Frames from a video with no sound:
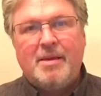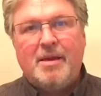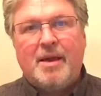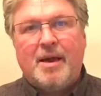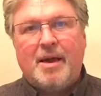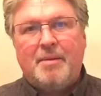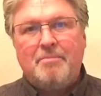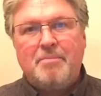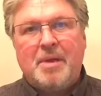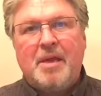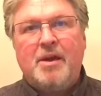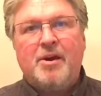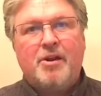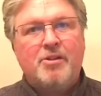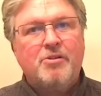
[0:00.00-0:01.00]
um,
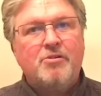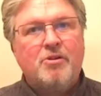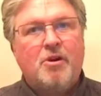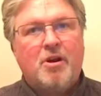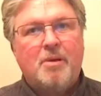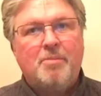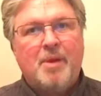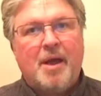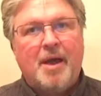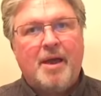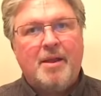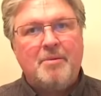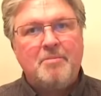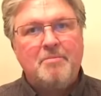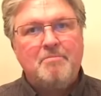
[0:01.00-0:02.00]
being on a low carb
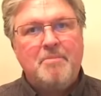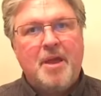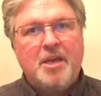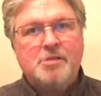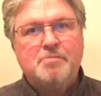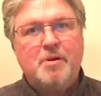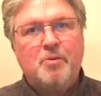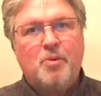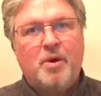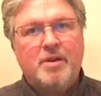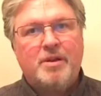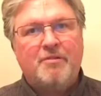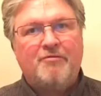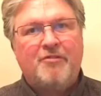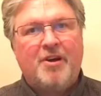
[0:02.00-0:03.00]
diet makes me want
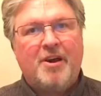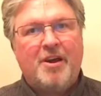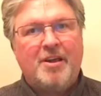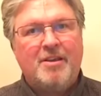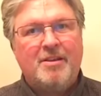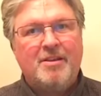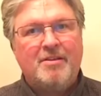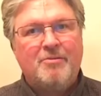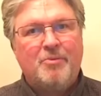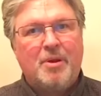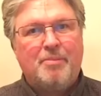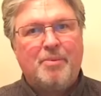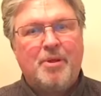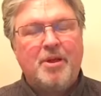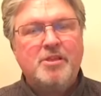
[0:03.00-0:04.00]
to find
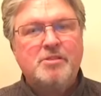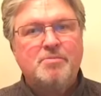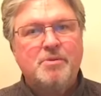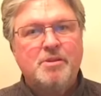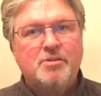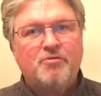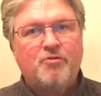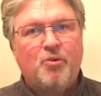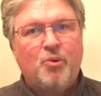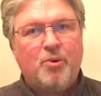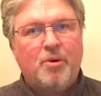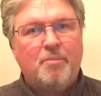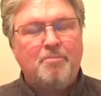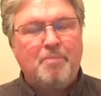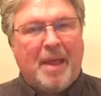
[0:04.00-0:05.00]
replacements
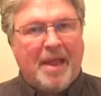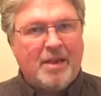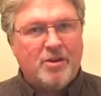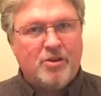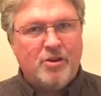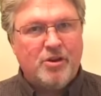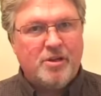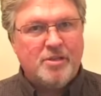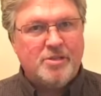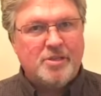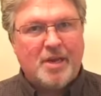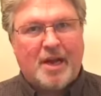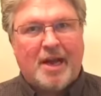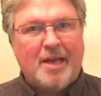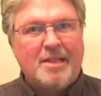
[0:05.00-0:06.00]
for baked goods.
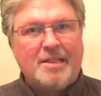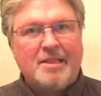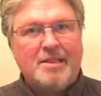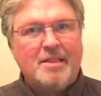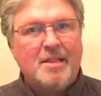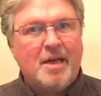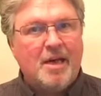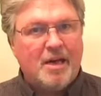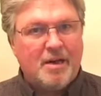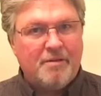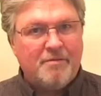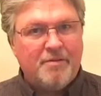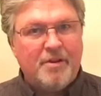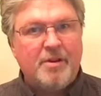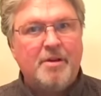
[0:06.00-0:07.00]
I
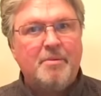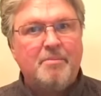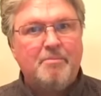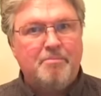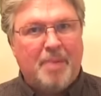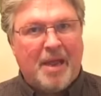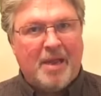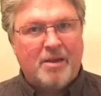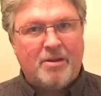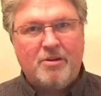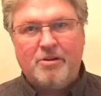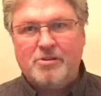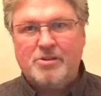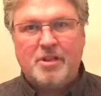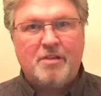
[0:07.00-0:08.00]
love baked
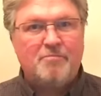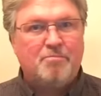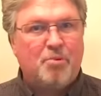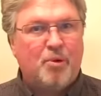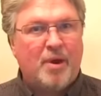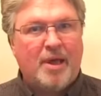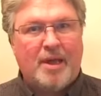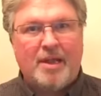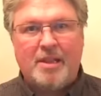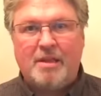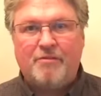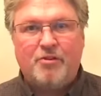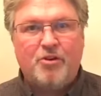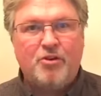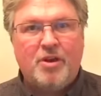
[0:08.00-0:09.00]
goods. I love bread. I
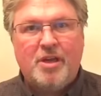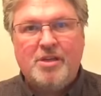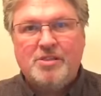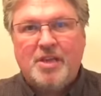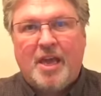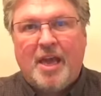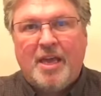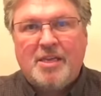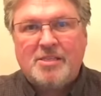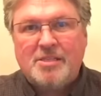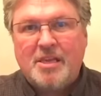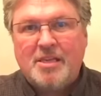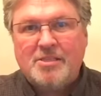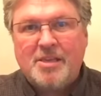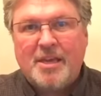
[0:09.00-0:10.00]
love cookies, cakes,
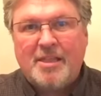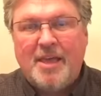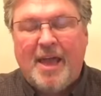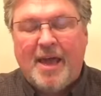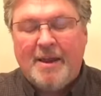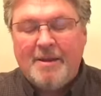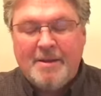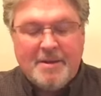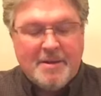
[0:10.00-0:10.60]
things like that.